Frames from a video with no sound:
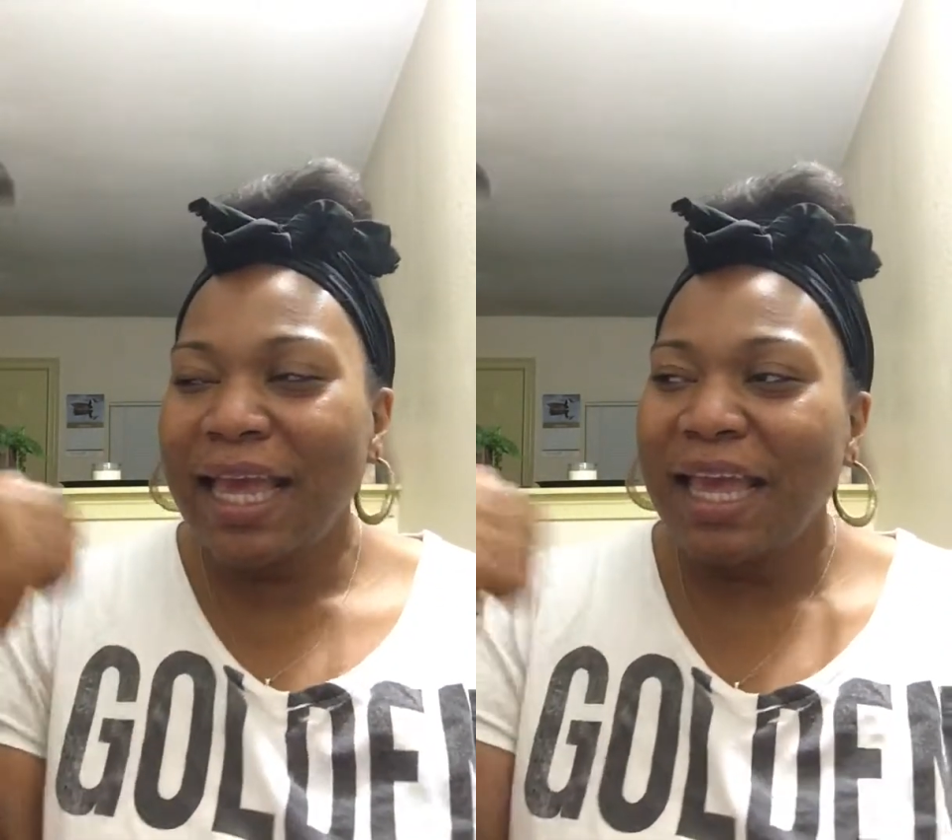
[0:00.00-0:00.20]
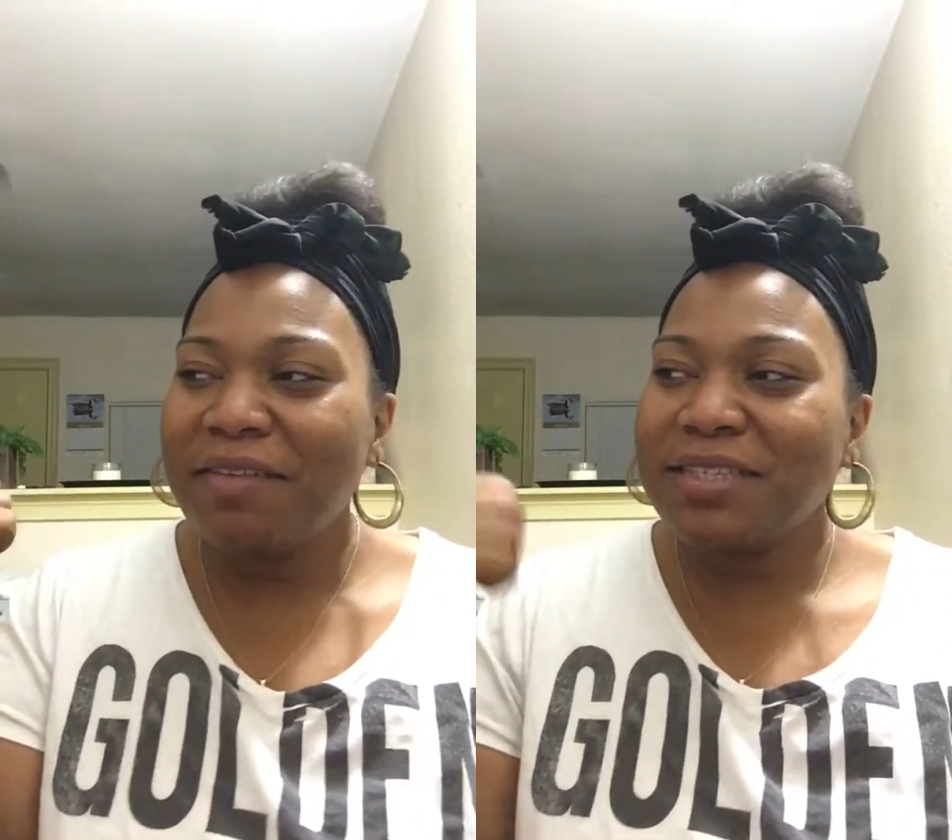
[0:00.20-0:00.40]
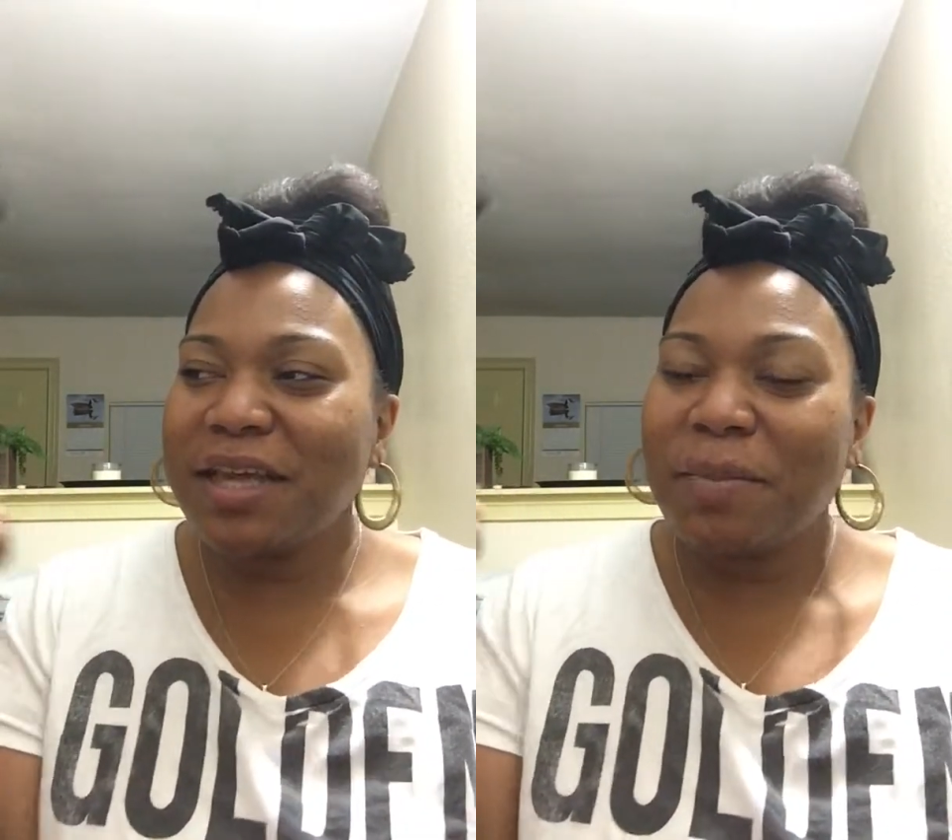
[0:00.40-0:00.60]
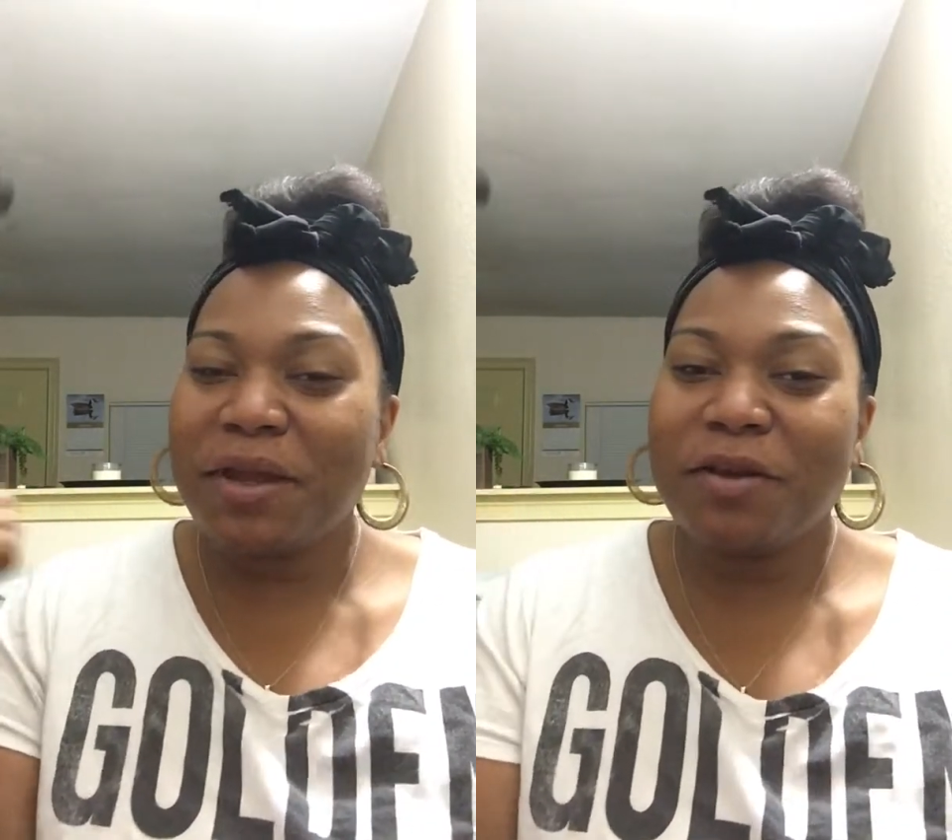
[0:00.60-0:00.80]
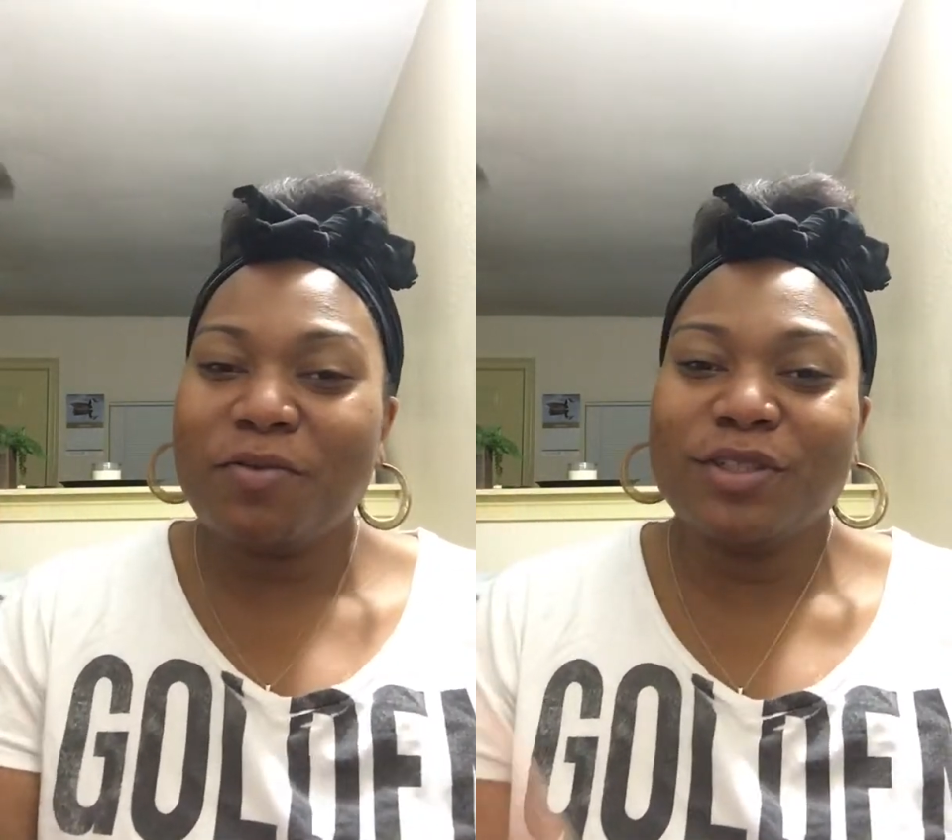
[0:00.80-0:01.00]
Every time I
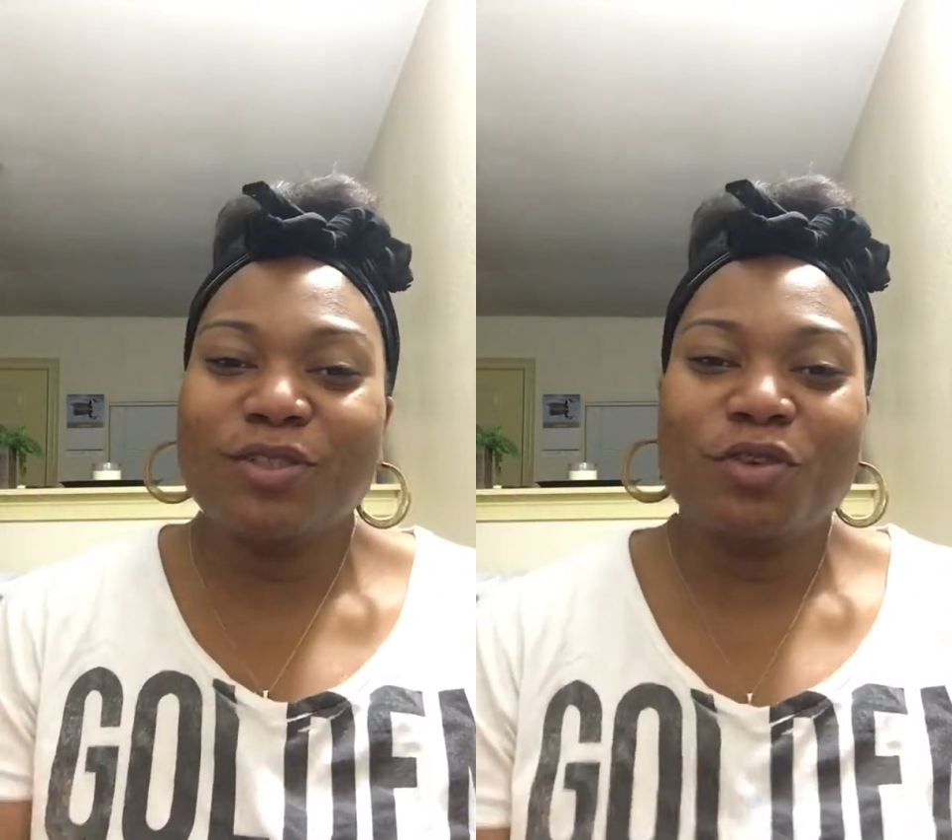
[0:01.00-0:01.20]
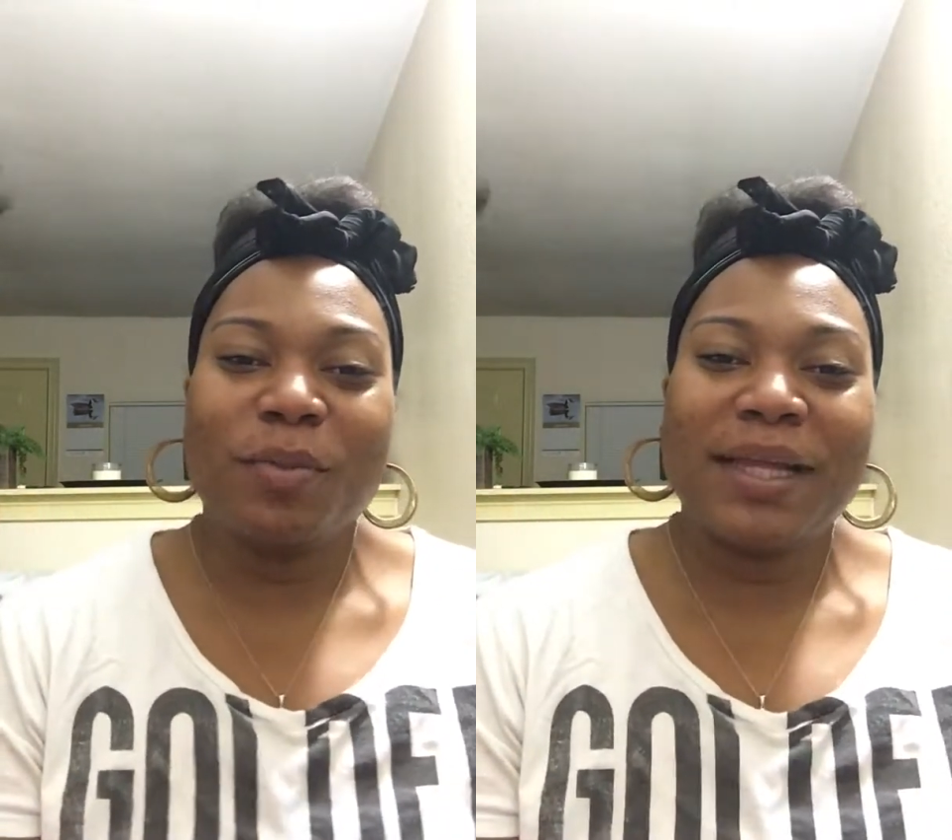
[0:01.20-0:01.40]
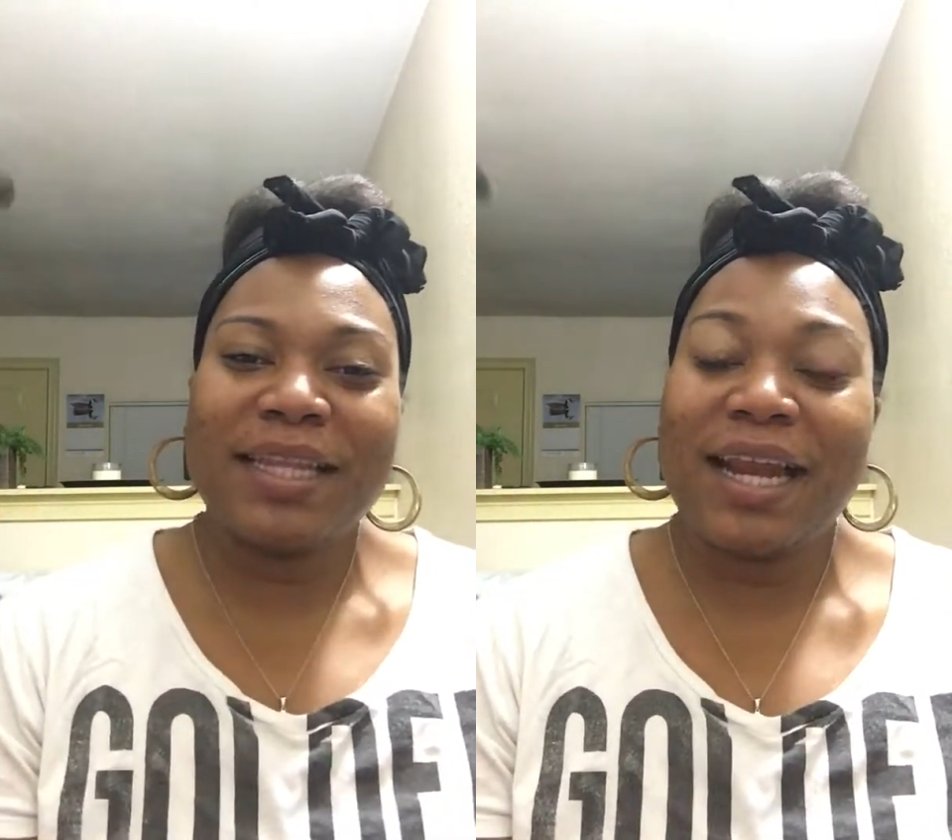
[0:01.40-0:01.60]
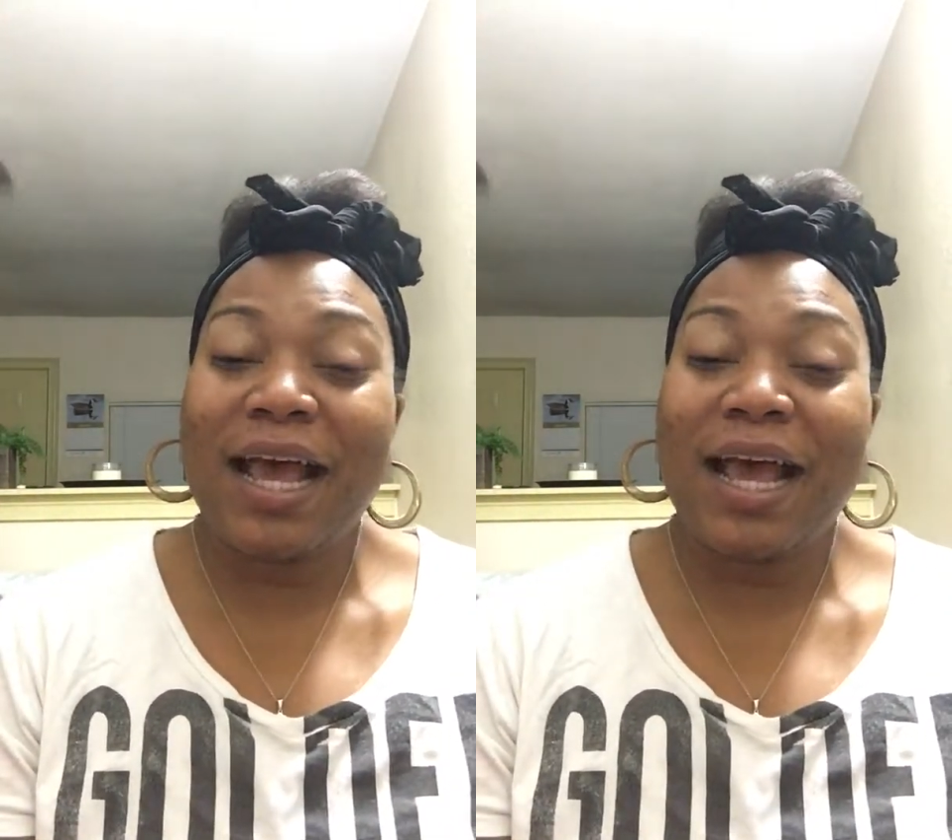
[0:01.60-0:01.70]
hear what you know about that,